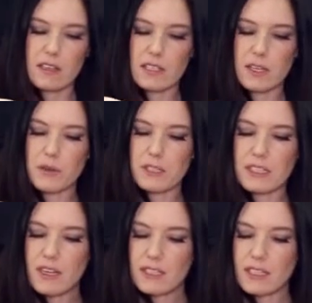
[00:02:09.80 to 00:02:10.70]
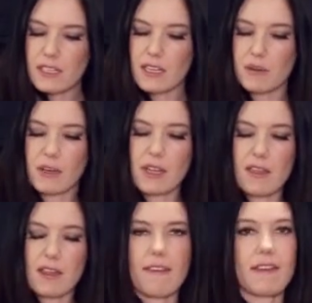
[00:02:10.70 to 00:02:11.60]
So salt is an
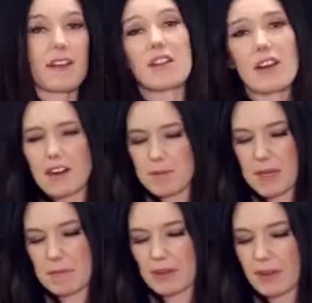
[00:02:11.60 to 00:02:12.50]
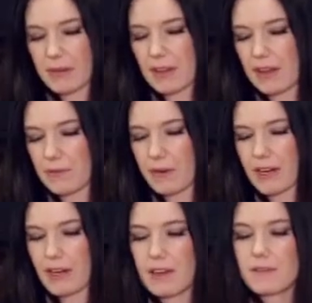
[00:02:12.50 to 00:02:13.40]
ingredient that I think a lot of people are really
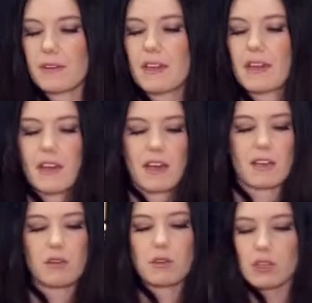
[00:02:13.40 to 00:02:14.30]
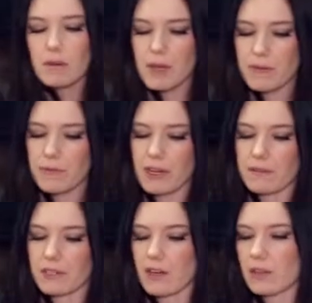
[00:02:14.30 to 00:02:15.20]
afraid of, and you shouldn't be afraid
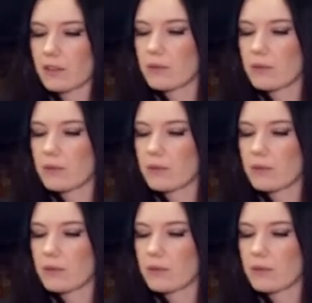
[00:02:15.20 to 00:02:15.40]
of salt.